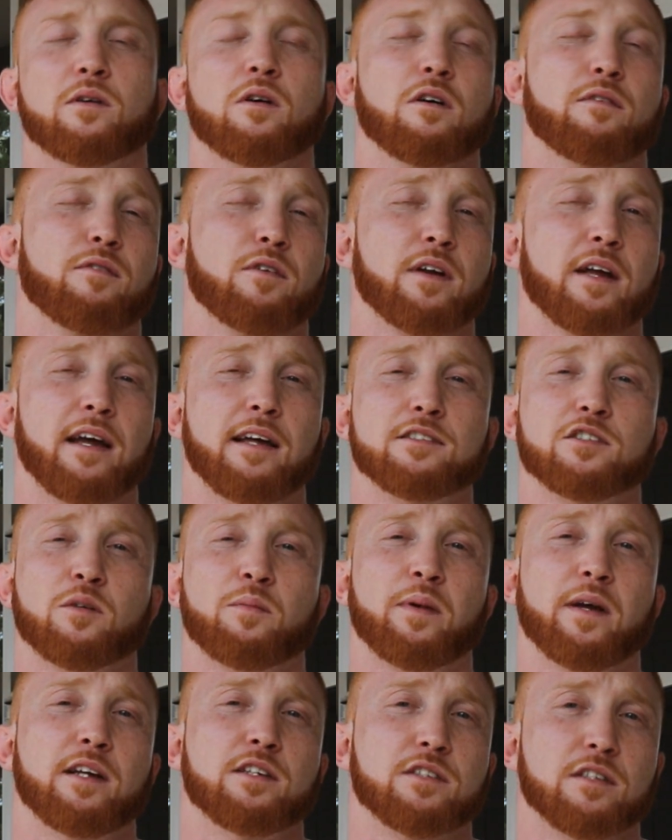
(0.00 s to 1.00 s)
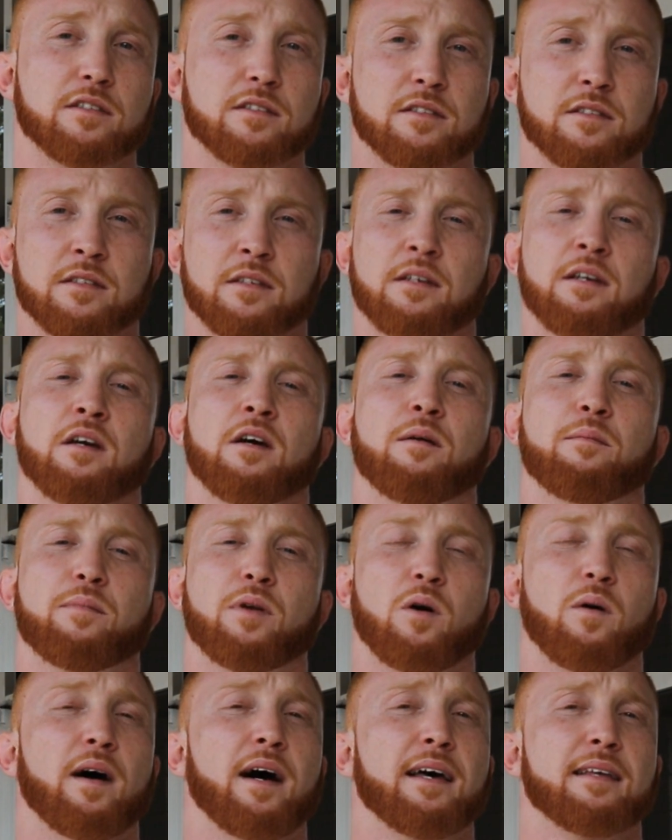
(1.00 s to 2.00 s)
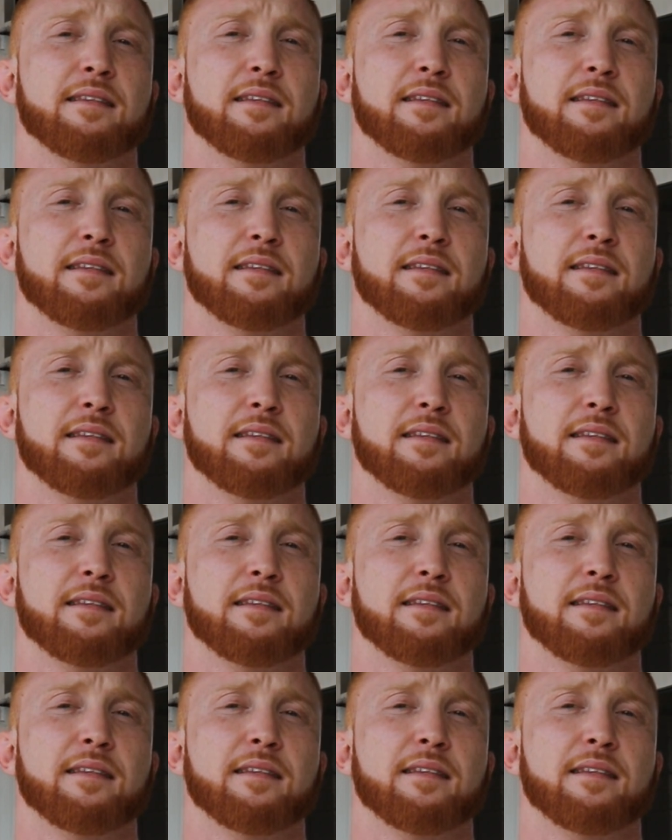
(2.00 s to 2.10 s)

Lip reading: We cook for cancer patients, pro